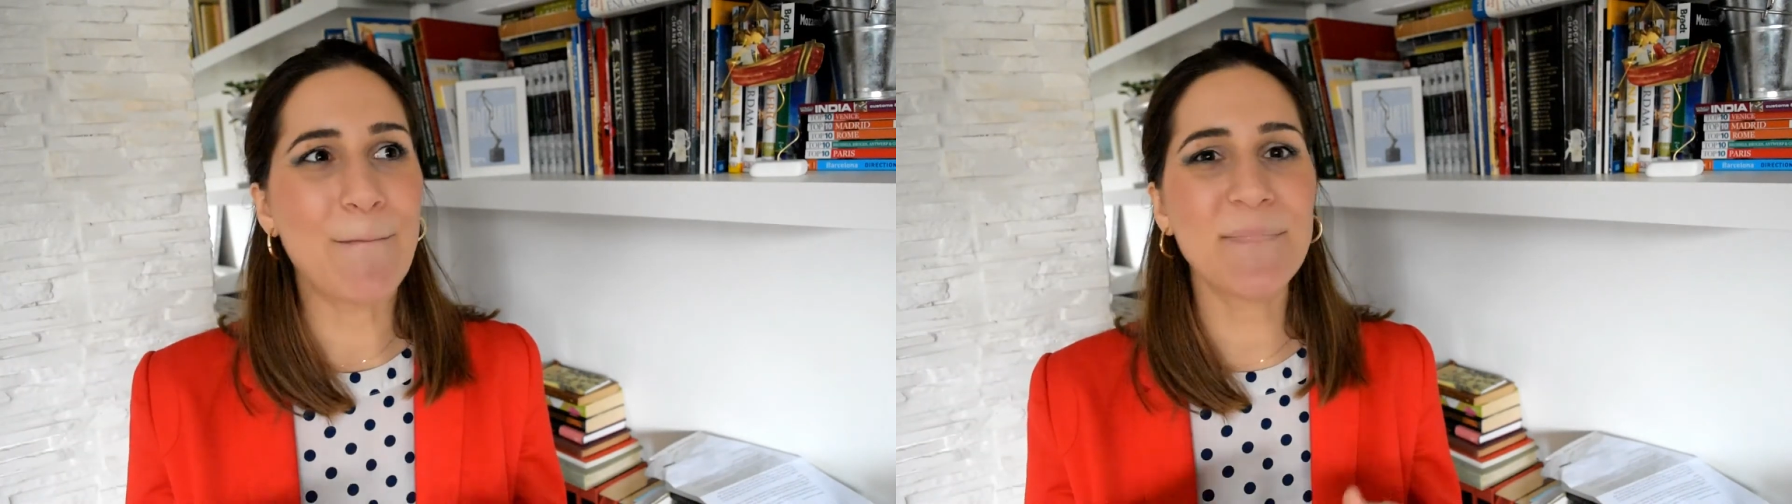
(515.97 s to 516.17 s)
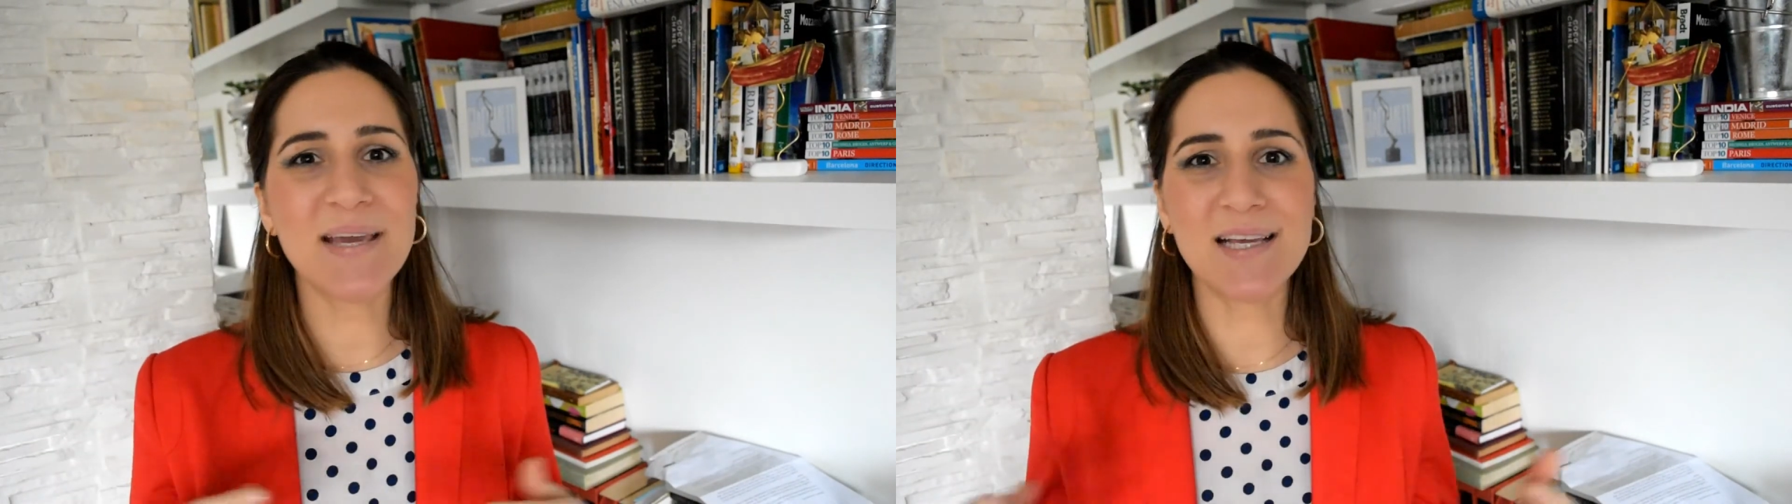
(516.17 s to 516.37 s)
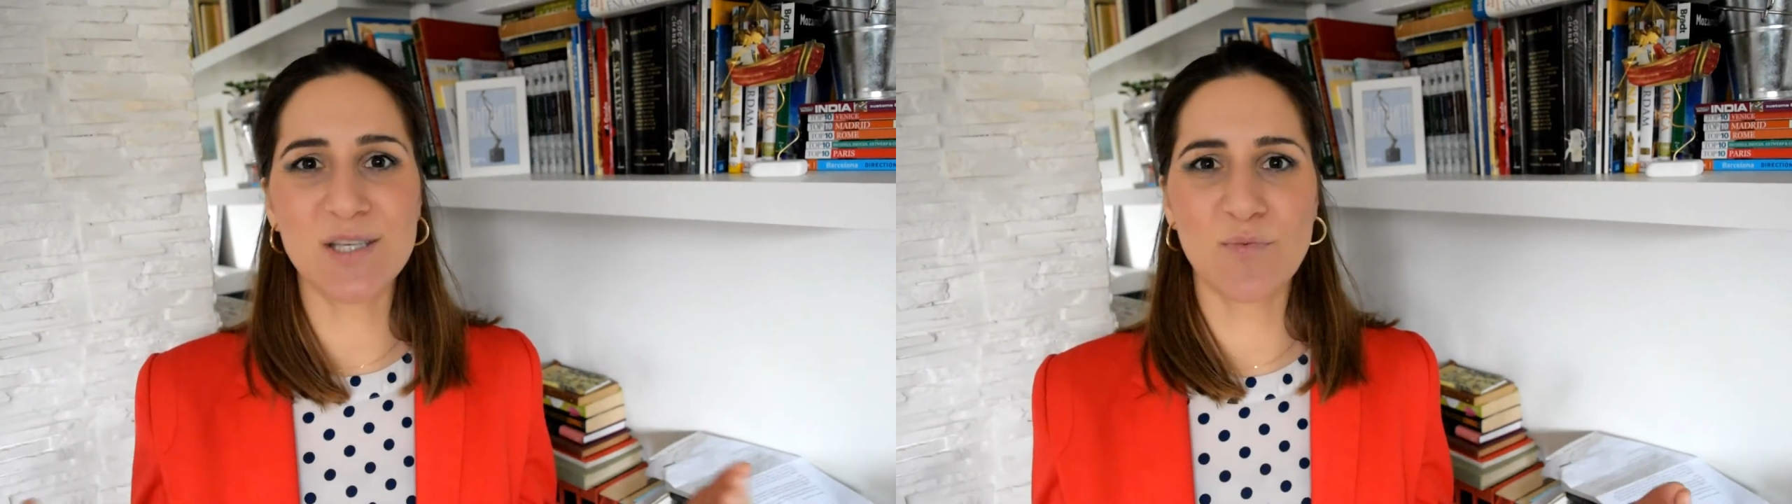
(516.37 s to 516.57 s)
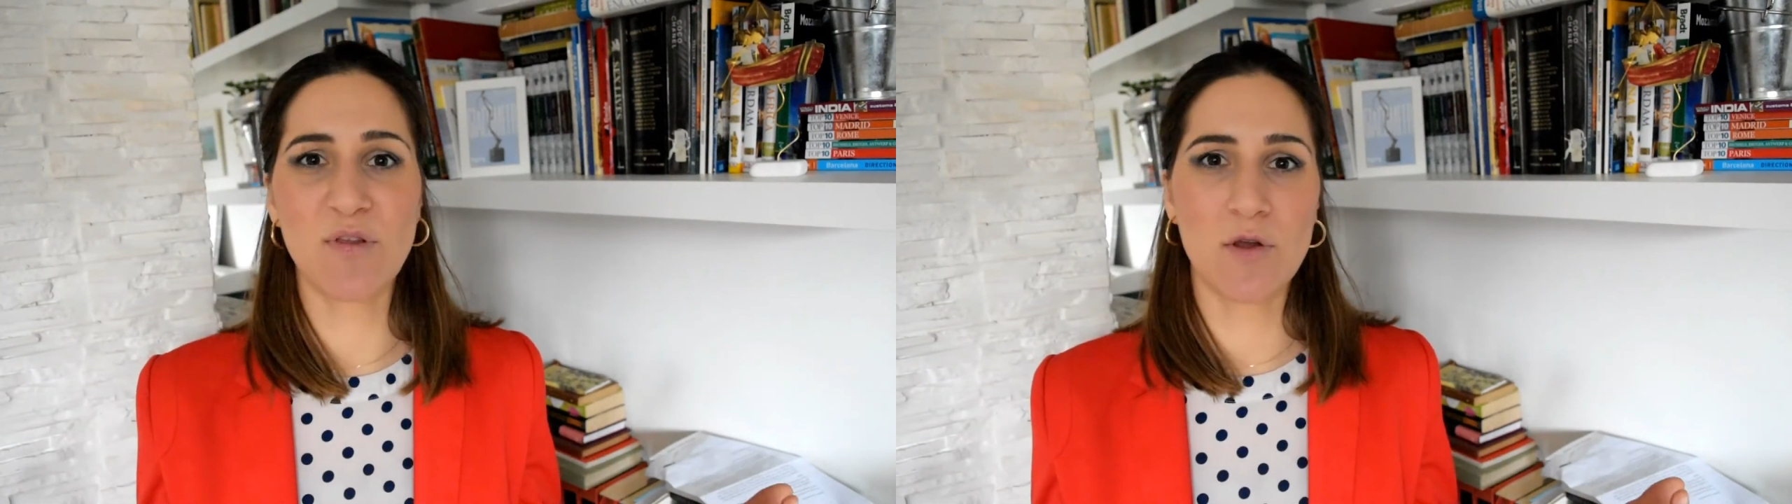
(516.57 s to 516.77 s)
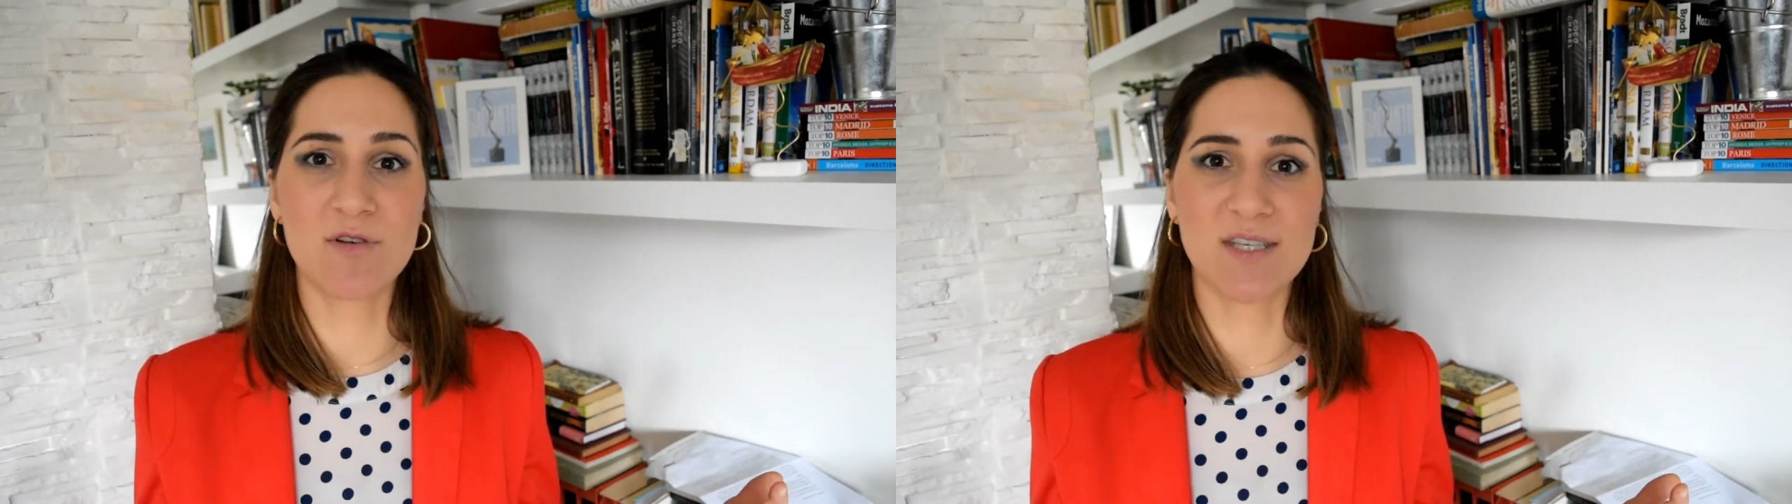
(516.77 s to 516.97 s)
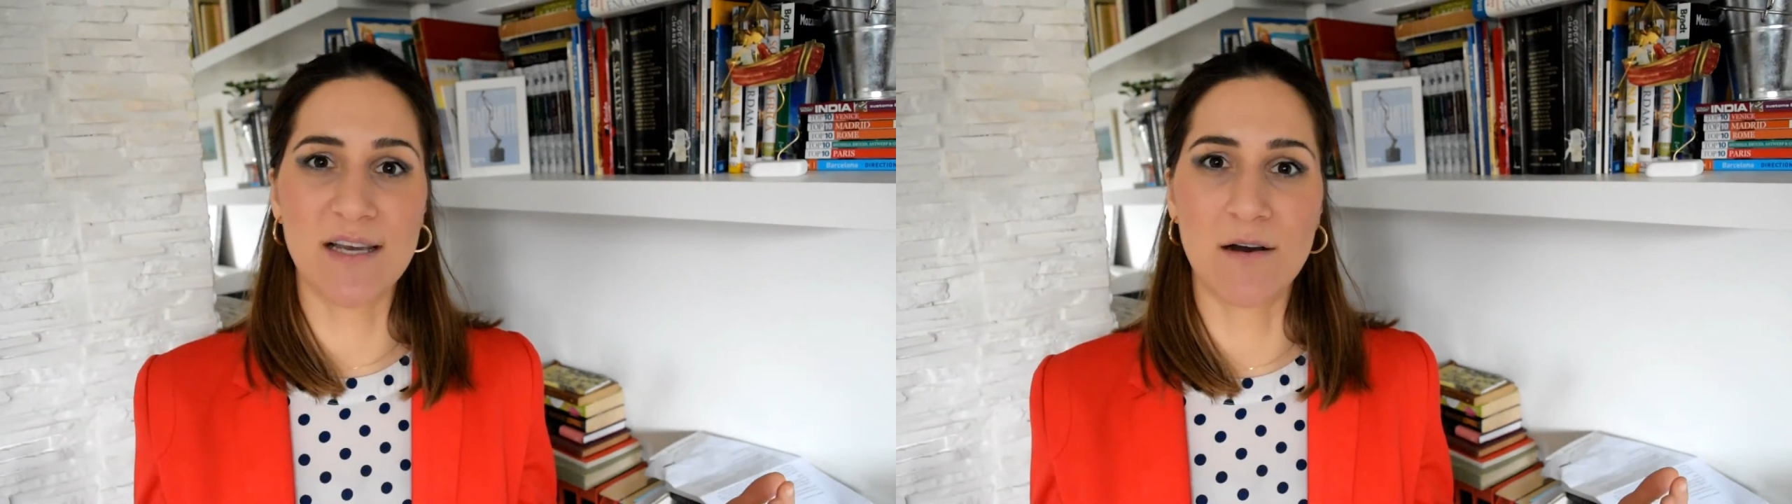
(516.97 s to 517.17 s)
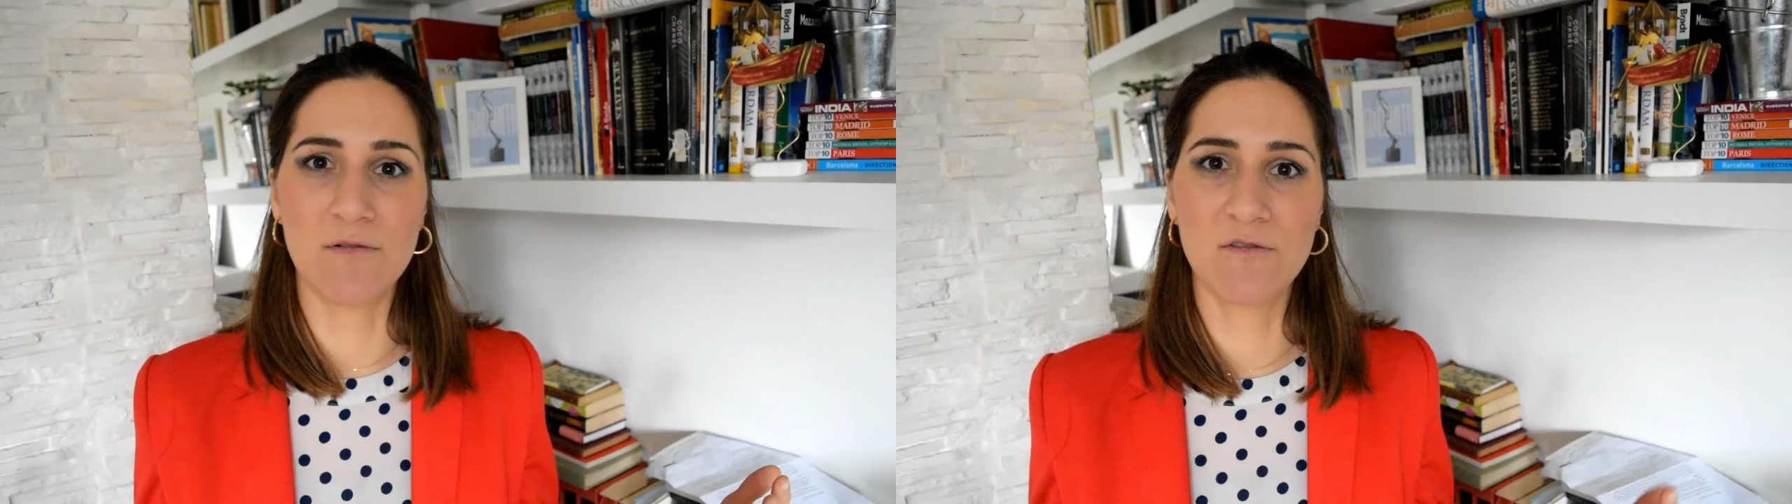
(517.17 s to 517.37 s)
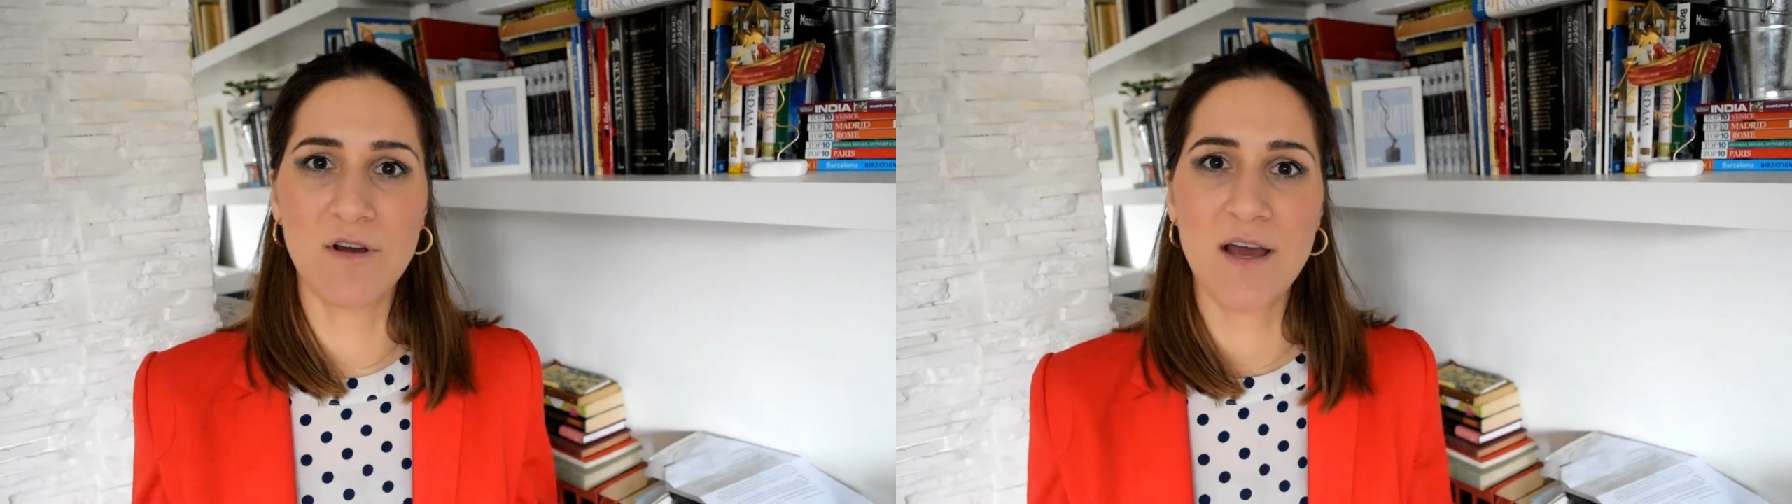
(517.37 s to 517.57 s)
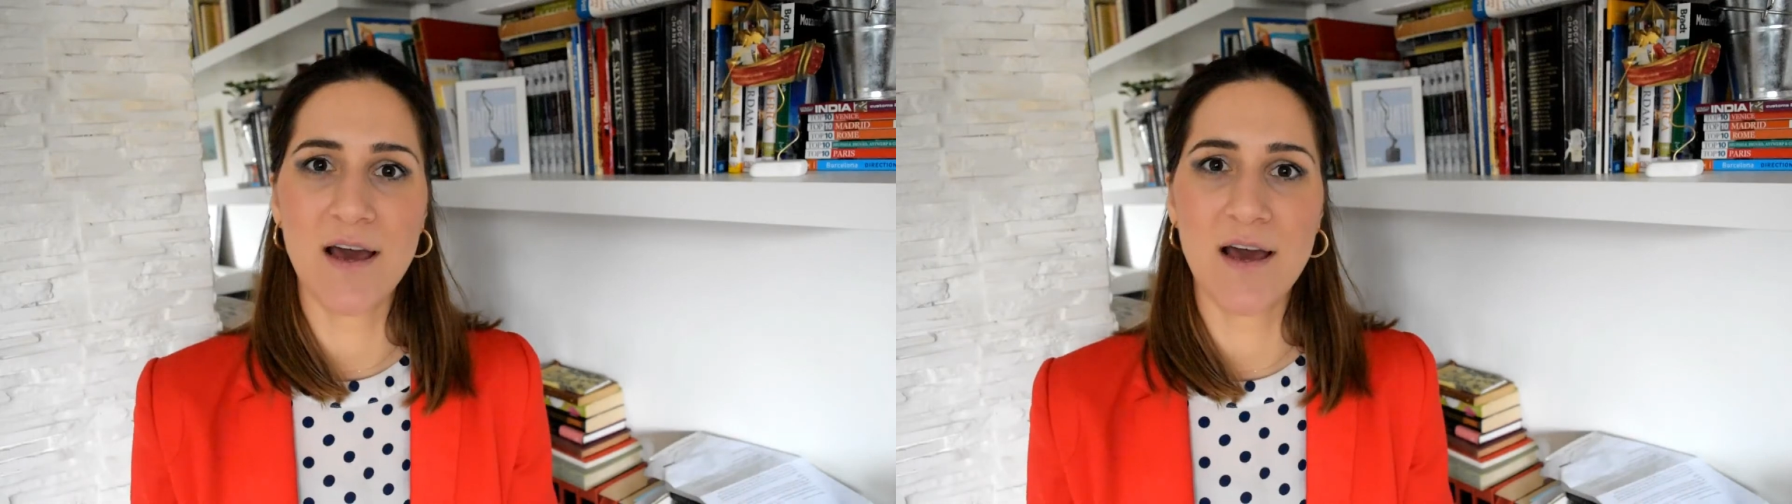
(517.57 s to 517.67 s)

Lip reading: peace with yourself.